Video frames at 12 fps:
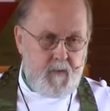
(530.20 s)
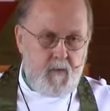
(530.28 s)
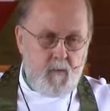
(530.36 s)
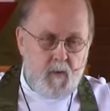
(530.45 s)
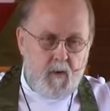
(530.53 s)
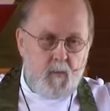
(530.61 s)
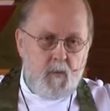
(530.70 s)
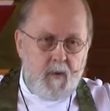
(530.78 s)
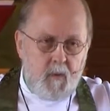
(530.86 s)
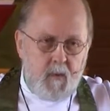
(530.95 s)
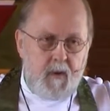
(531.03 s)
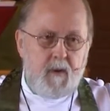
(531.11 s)

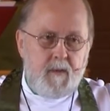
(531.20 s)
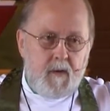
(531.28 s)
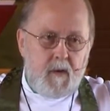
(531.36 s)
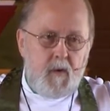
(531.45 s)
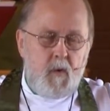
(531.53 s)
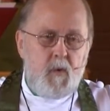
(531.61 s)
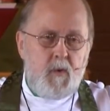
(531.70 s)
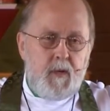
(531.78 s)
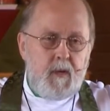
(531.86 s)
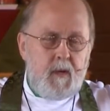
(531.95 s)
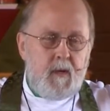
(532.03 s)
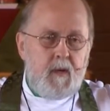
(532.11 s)
We are the
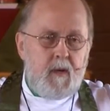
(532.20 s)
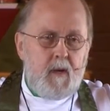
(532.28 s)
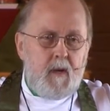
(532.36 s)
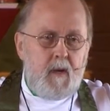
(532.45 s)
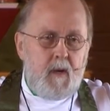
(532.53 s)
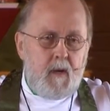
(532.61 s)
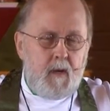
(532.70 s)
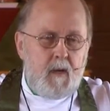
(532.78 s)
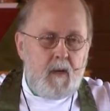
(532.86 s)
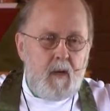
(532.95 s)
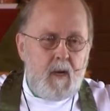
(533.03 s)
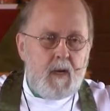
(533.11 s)
holding,
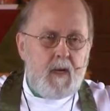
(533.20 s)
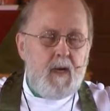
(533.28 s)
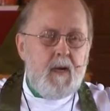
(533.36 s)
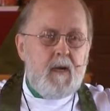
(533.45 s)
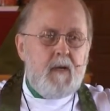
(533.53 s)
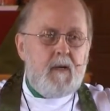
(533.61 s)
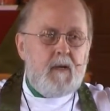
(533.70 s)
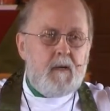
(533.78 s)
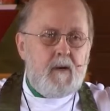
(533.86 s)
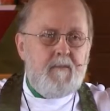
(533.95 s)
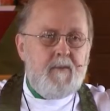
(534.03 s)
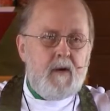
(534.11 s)
hugging,
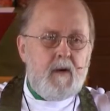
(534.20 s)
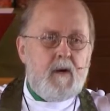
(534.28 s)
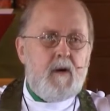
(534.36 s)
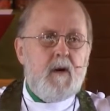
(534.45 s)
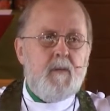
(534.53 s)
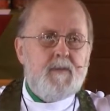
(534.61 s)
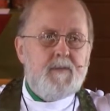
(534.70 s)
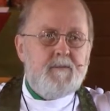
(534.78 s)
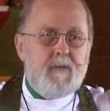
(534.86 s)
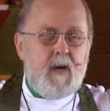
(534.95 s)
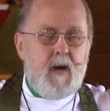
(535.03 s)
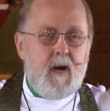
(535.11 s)
loving arms of
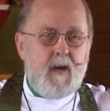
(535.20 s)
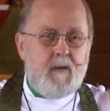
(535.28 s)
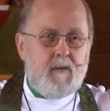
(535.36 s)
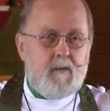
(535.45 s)
God.